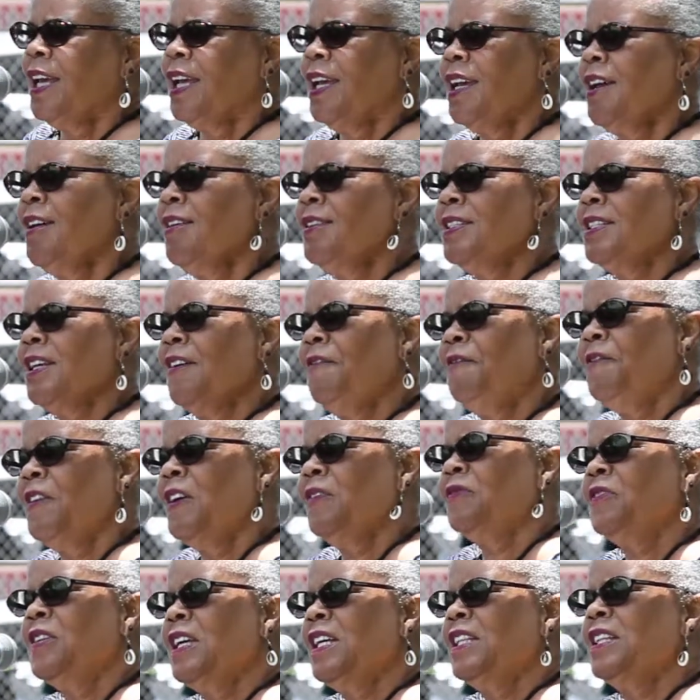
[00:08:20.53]
Here's the
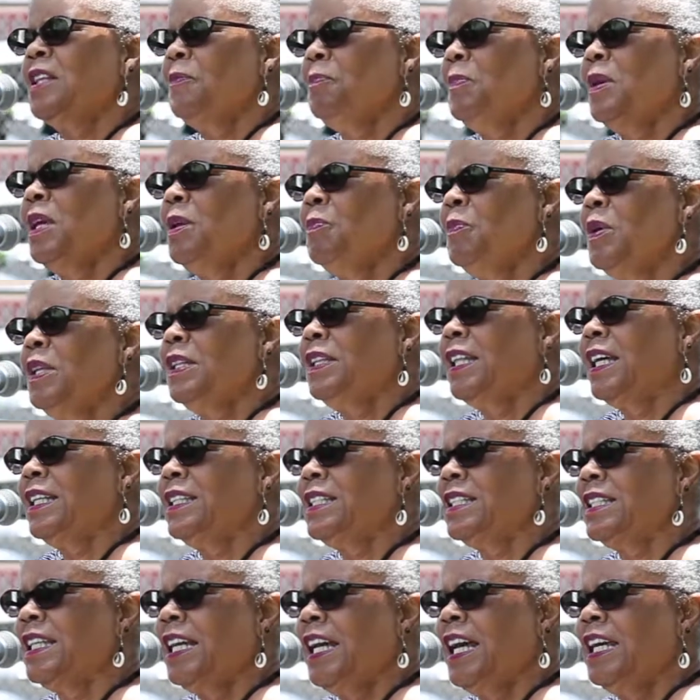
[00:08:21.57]
15th Amendment that
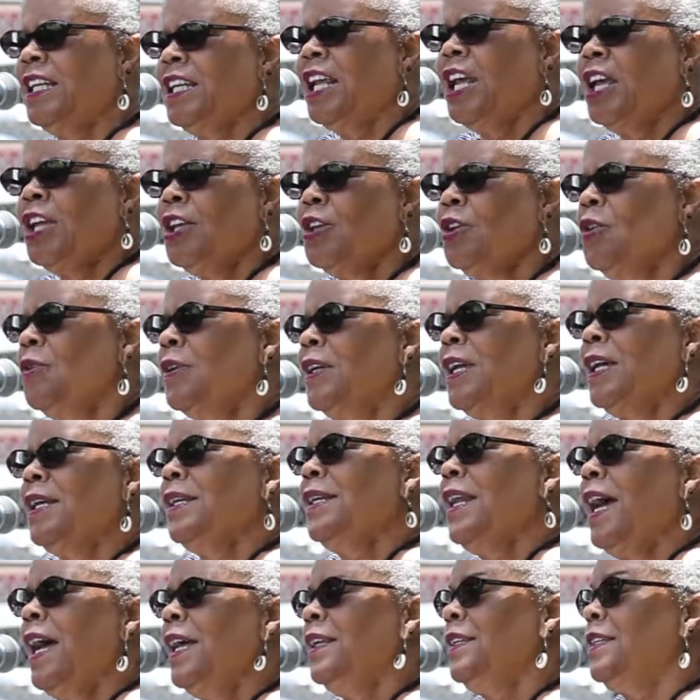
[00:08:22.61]
said you
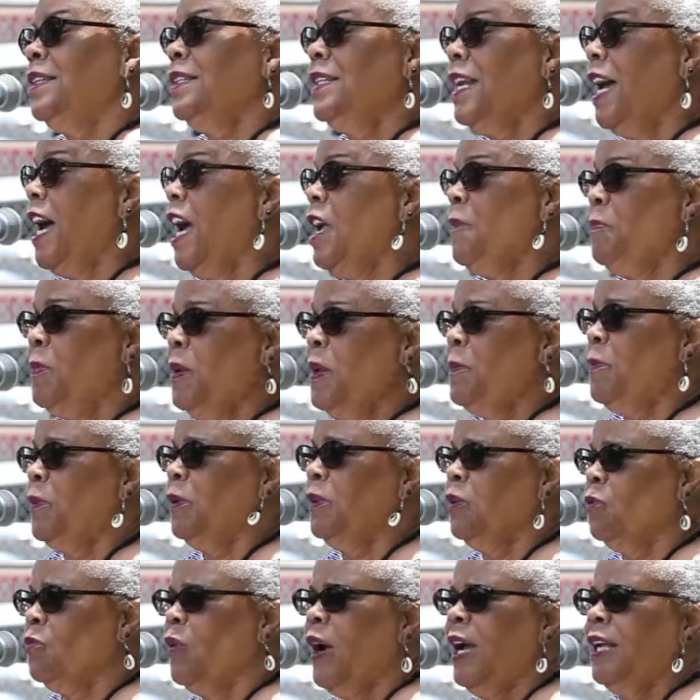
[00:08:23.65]
cannot deny people
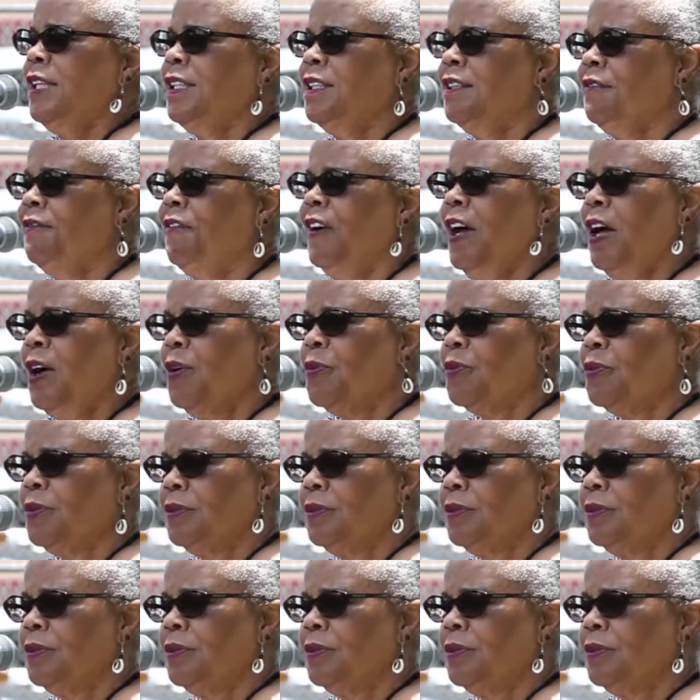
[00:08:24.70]
the right to vote.